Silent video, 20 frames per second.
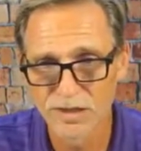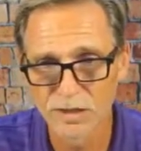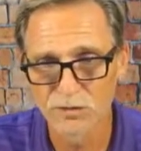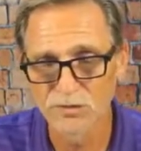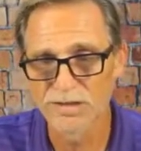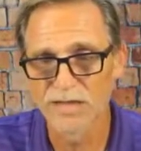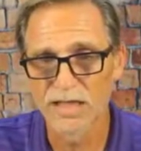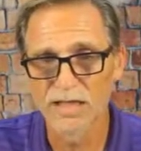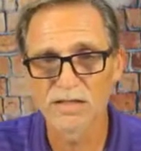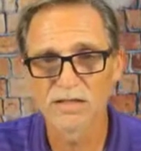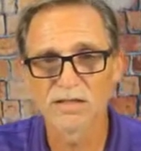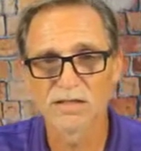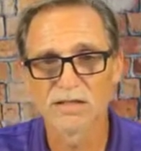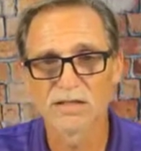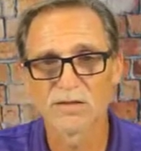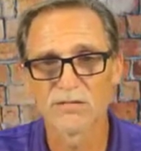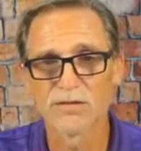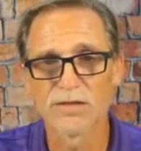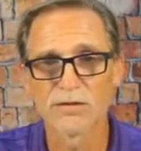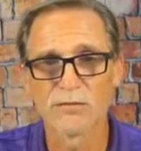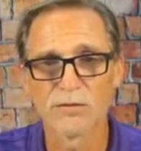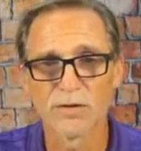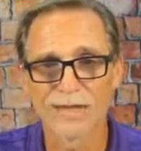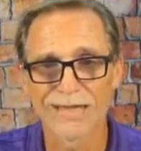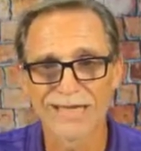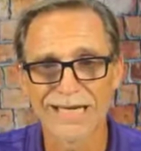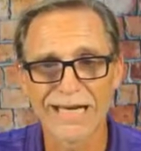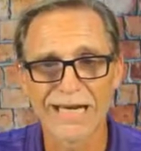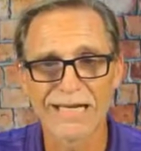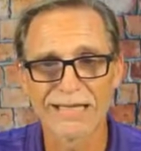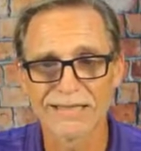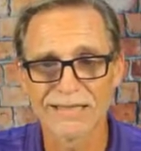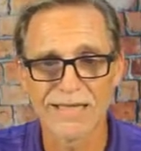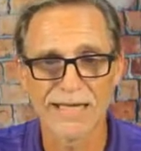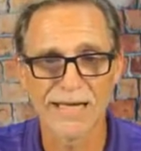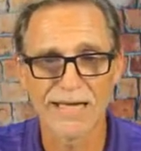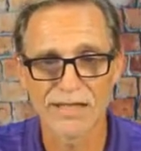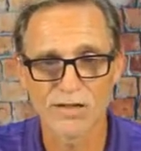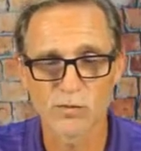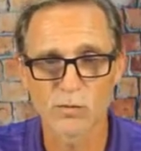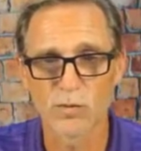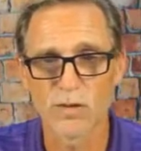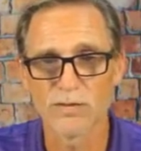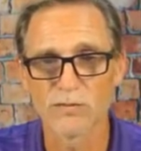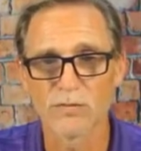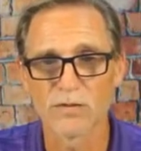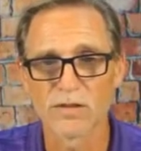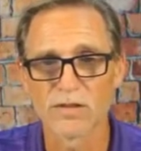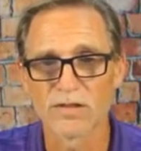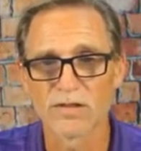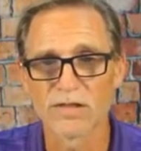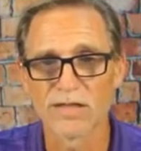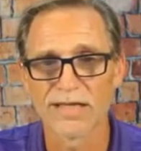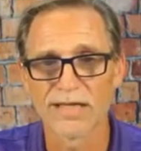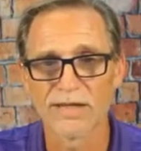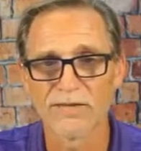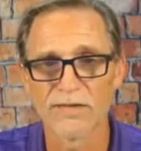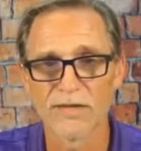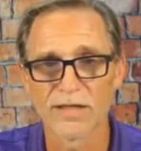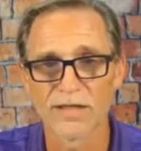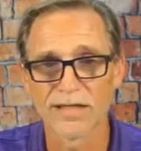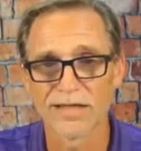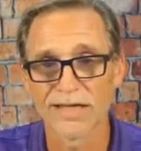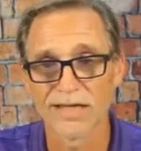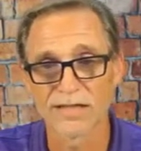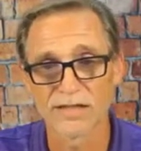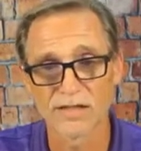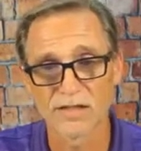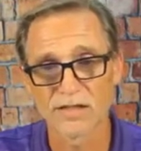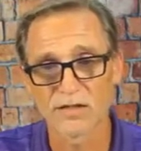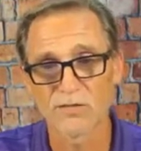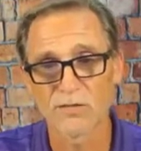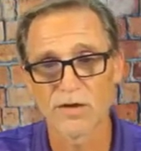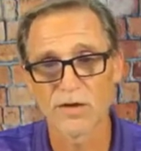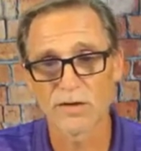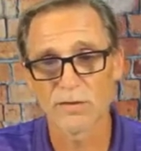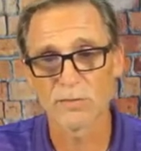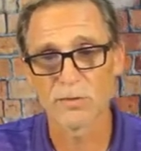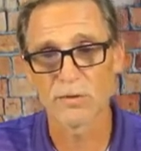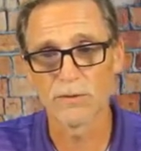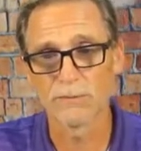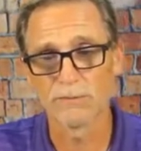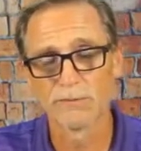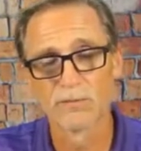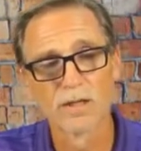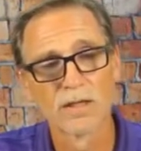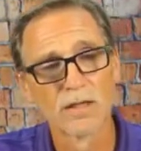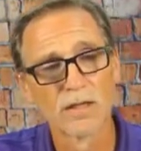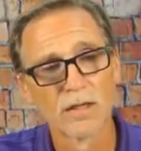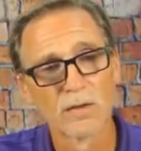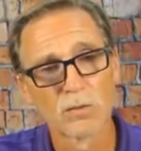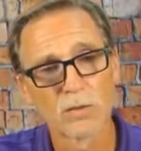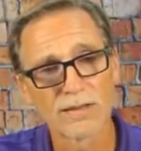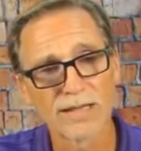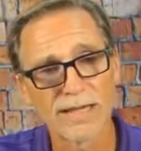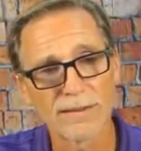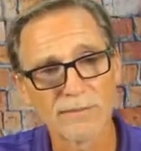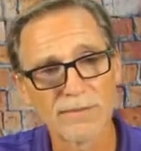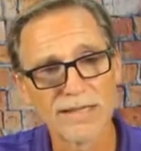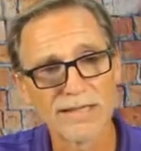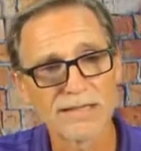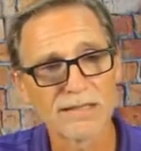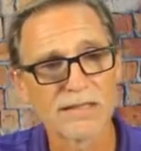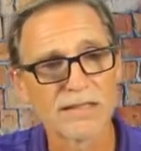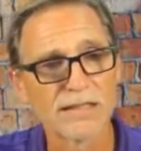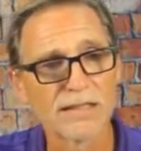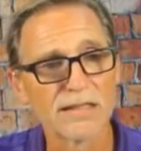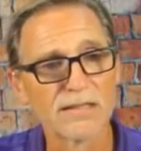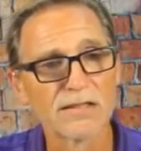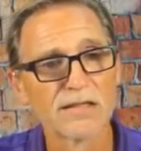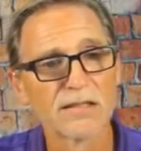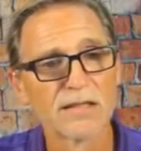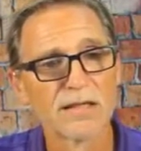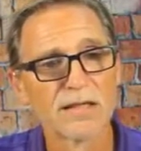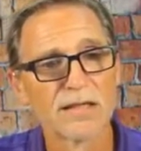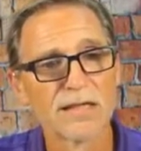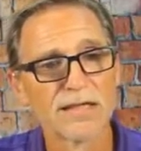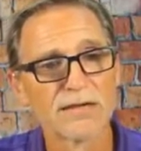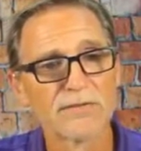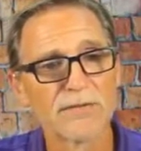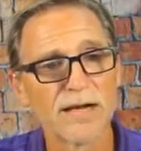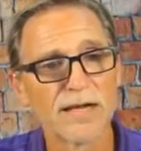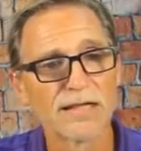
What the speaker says: dozens of different contacts referenced against this variable. What that means is if I